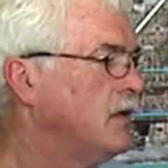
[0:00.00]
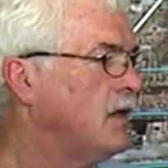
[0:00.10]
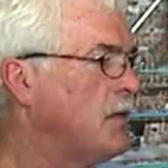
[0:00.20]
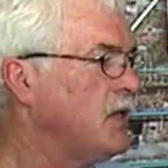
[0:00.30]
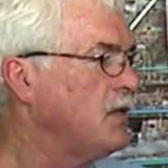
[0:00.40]

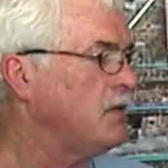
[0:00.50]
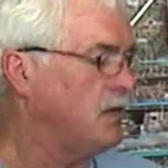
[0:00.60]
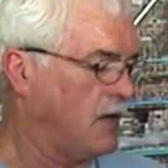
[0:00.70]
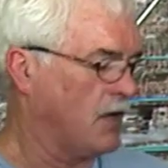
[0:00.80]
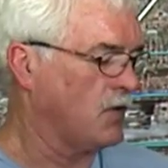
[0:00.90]
I mean,
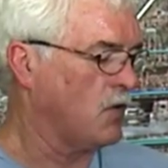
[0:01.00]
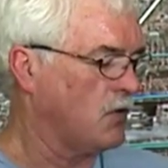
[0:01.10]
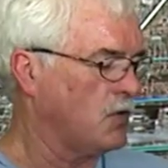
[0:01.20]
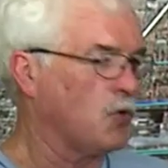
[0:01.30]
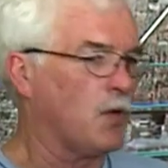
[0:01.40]
I don't
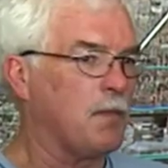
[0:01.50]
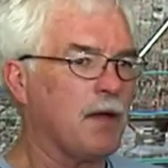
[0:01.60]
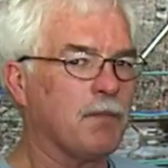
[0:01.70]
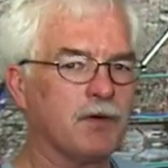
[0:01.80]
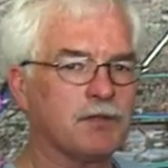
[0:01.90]
know who
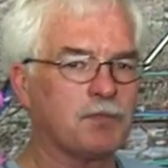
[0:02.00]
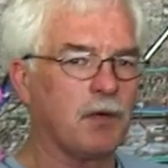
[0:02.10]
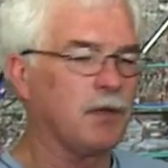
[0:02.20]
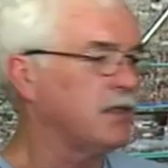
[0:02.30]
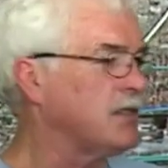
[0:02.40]
remembers,
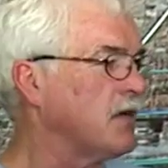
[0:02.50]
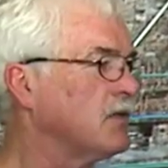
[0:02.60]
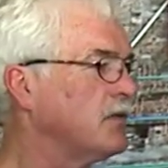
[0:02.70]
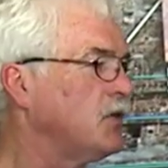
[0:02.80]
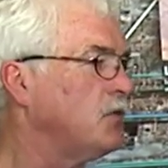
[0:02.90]
probably
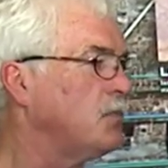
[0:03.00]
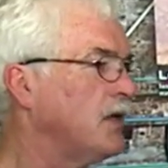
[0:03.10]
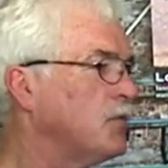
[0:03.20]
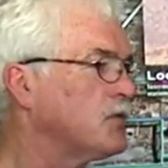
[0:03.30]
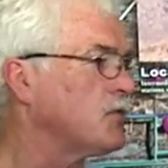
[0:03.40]
several of you,
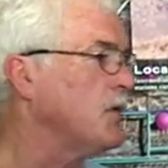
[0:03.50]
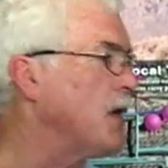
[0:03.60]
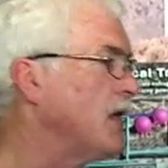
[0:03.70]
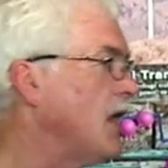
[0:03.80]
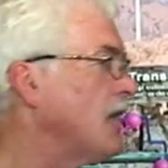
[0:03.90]
but it was Three
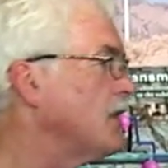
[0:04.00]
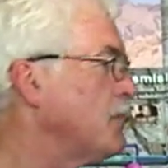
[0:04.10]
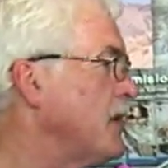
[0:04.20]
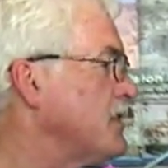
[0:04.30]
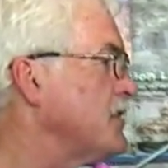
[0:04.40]
Mile
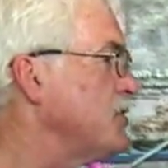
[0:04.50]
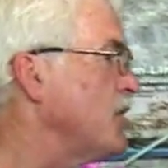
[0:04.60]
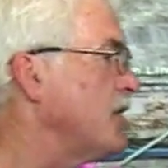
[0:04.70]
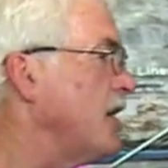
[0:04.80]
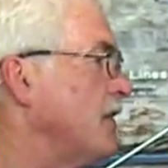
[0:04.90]
Island basically
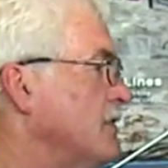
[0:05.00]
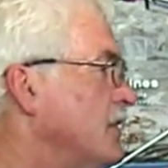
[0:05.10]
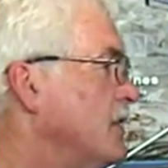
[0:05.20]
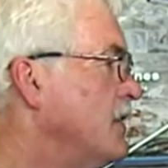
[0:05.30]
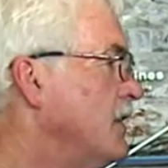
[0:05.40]
shut down
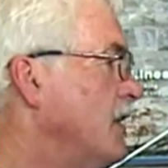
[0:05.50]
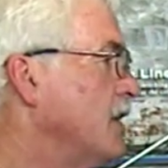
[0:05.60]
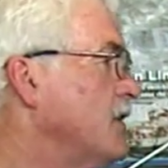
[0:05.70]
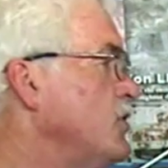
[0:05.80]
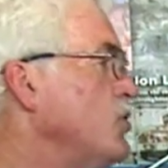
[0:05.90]

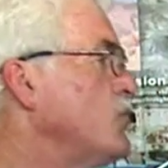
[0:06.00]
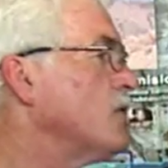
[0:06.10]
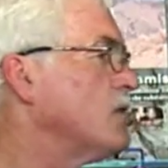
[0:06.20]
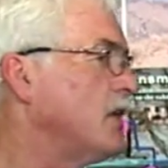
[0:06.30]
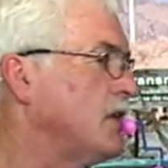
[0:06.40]
uh, the
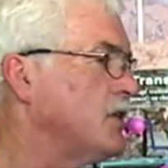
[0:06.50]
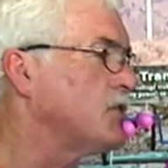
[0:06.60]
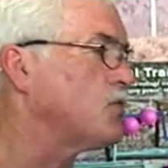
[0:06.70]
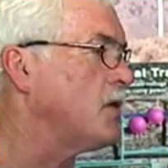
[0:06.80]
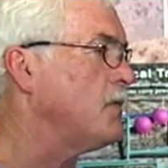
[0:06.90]
nuclear
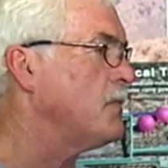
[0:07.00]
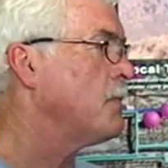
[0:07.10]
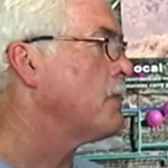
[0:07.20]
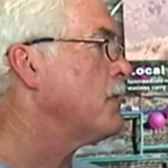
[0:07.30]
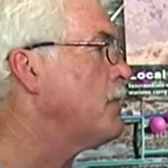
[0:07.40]
industry
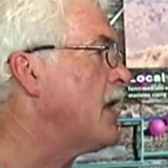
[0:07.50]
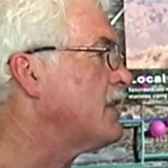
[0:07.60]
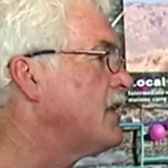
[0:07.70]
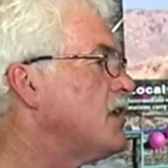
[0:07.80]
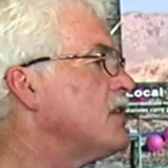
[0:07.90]
back
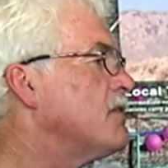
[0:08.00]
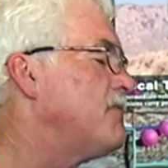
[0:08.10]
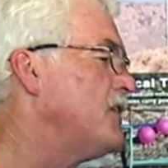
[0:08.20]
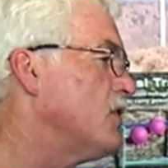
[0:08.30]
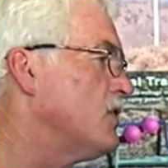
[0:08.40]
then in the
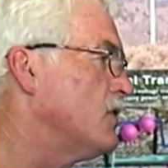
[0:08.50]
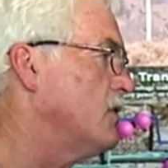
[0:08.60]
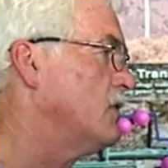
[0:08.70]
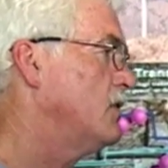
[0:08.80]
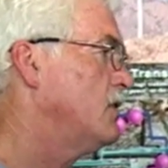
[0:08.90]
fear
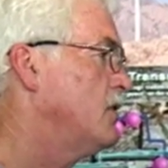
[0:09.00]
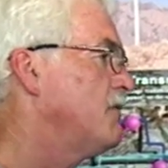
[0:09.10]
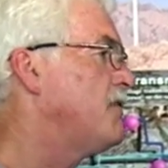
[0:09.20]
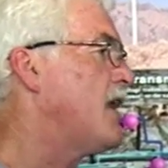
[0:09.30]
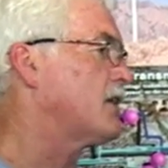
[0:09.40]

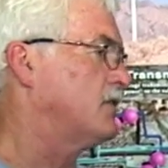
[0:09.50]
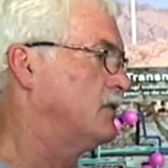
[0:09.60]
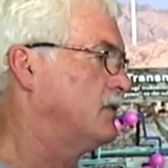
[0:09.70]
factor.